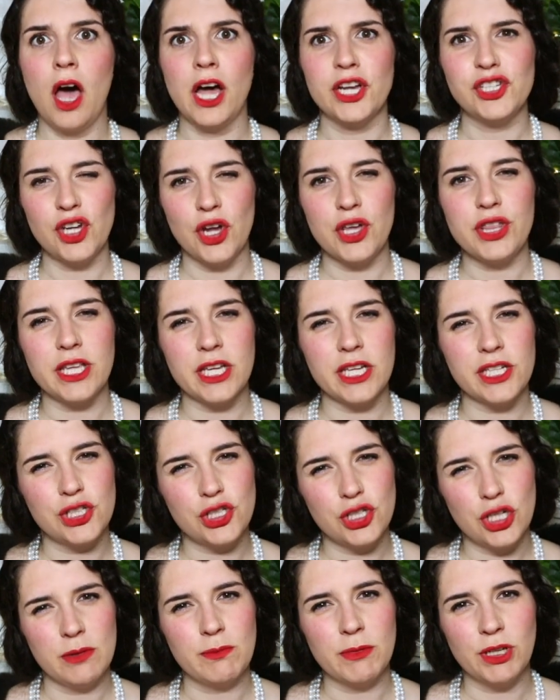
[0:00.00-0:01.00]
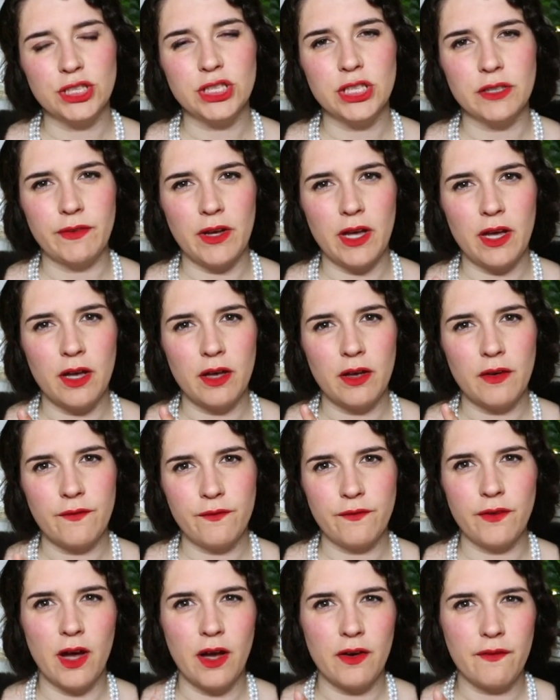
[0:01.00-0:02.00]
I don't think it's too much of a
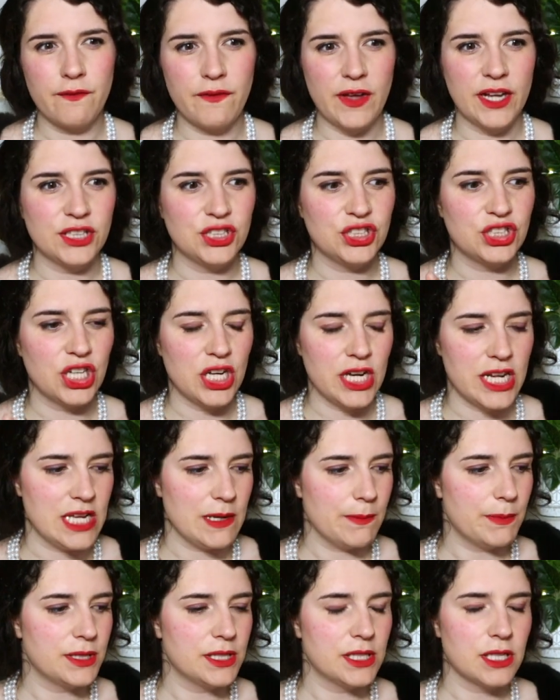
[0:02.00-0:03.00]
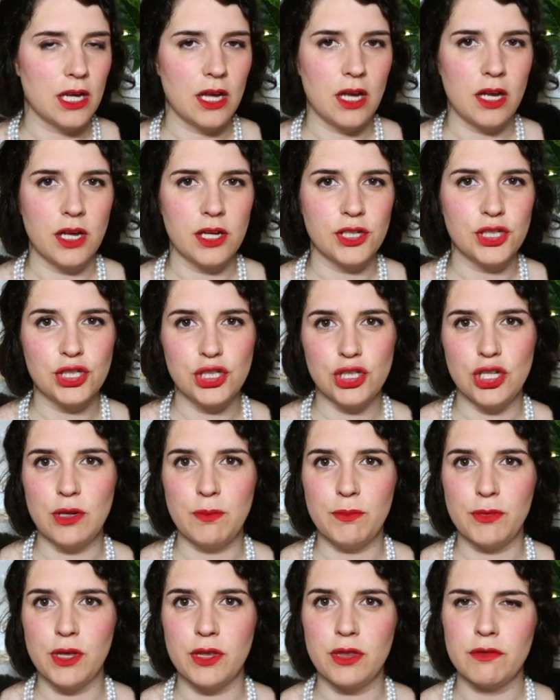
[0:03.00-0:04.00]
far-fetched leap to
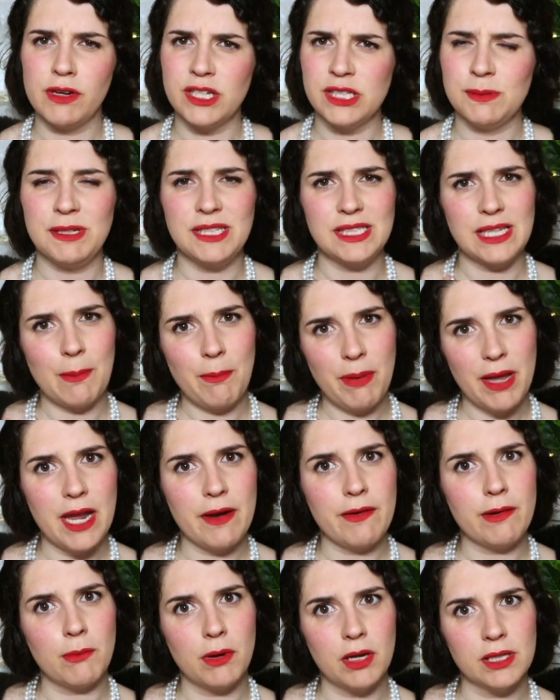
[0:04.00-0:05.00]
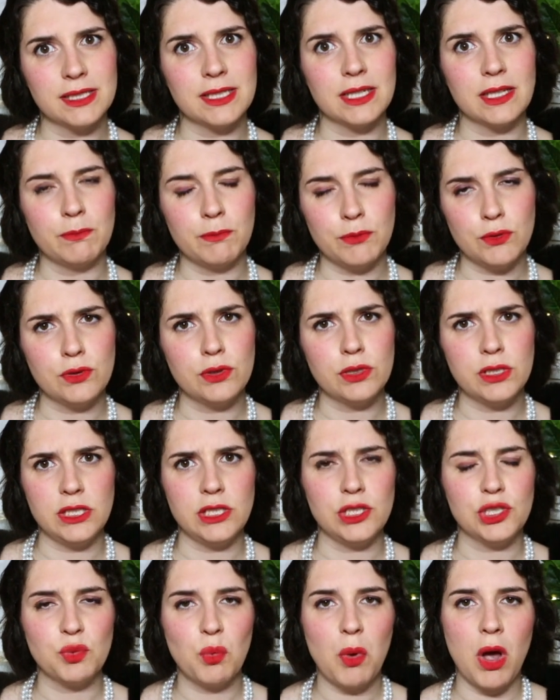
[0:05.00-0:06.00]
assume that the recipes that appear in Marcel
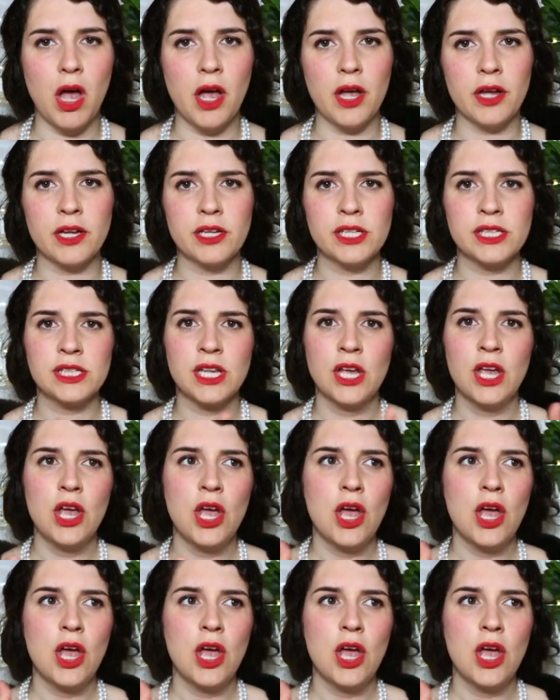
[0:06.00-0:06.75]
Goustin's works